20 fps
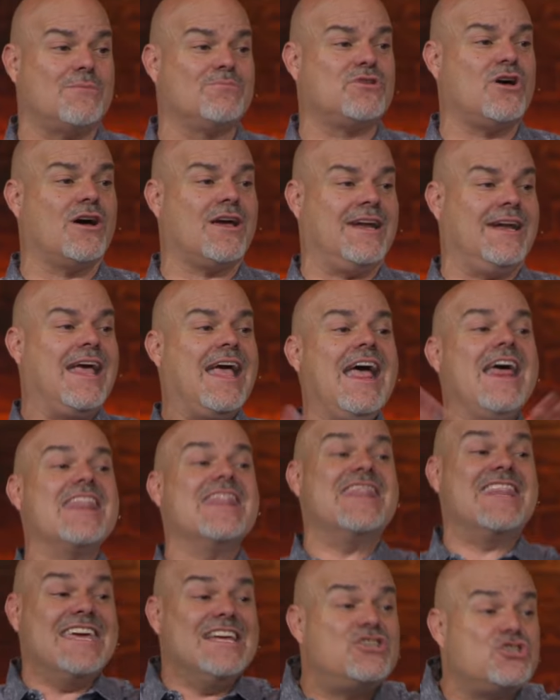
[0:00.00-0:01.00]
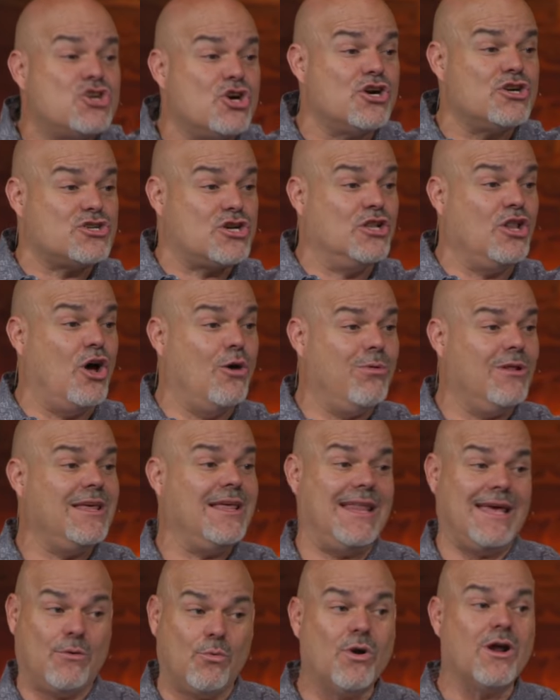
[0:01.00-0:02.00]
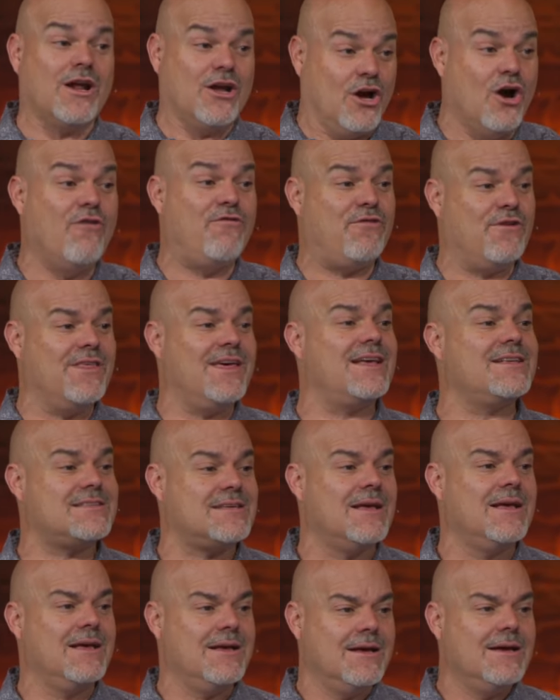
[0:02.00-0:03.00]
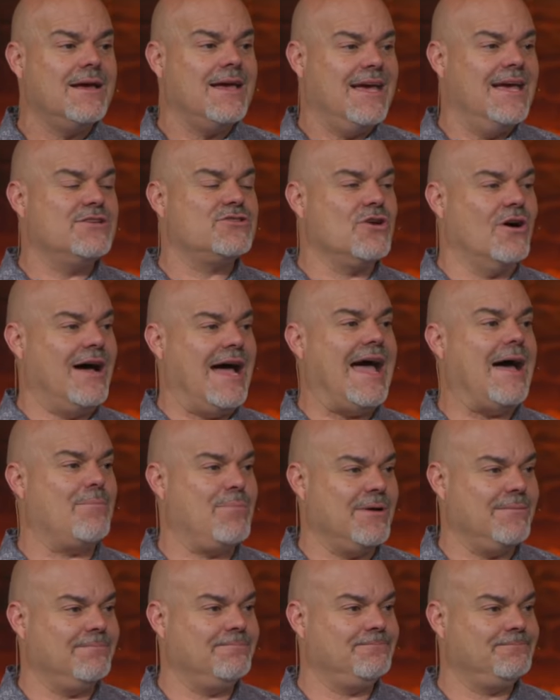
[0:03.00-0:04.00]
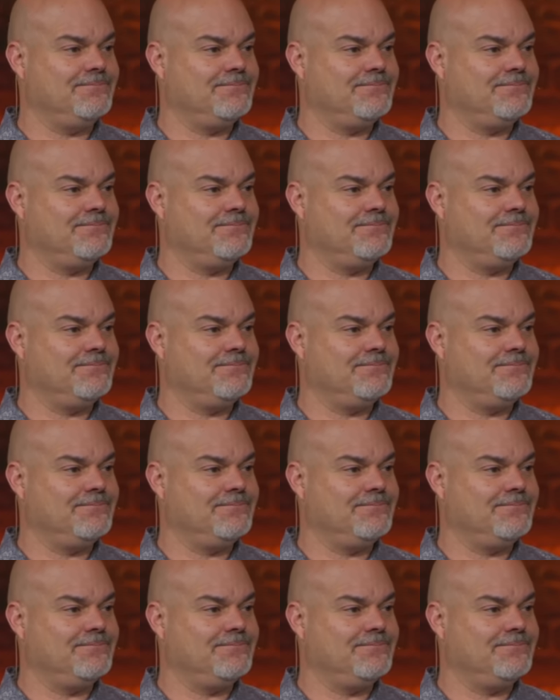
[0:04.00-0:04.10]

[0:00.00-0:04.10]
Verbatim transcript: I'm talking the church globally. Like we're going to go for this. It's going to happen.